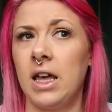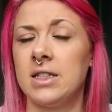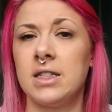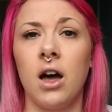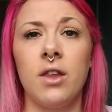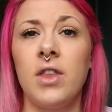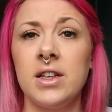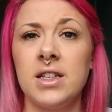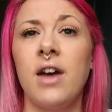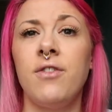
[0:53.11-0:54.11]
There's
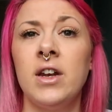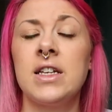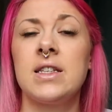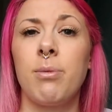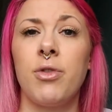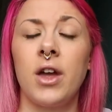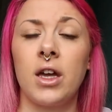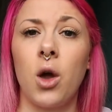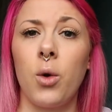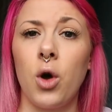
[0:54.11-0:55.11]
there's definitely
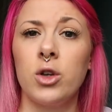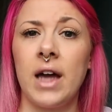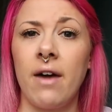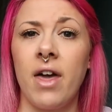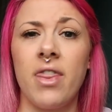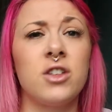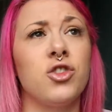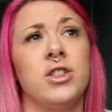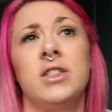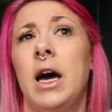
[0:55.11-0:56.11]
something going on down there. They
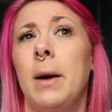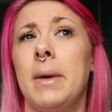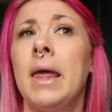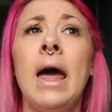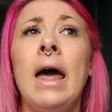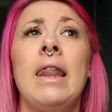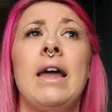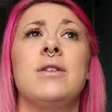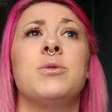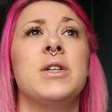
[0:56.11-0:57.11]
tried to tell me
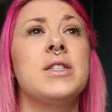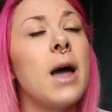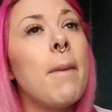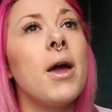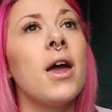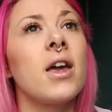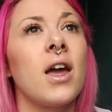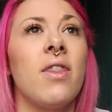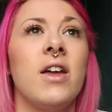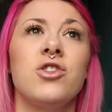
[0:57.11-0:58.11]
that it's my stomach
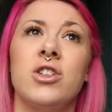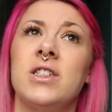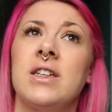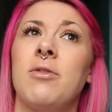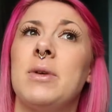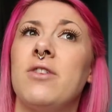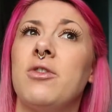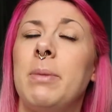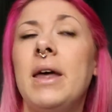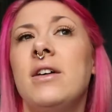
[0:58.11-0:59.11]
and they tried to give me
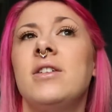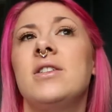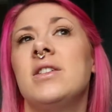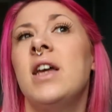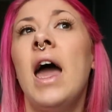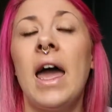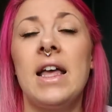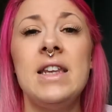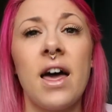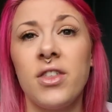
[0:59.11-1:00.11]
different pills and,
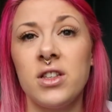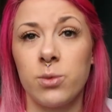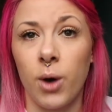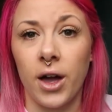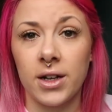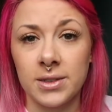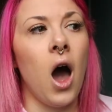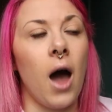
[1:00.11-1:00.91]
and nothing's worked.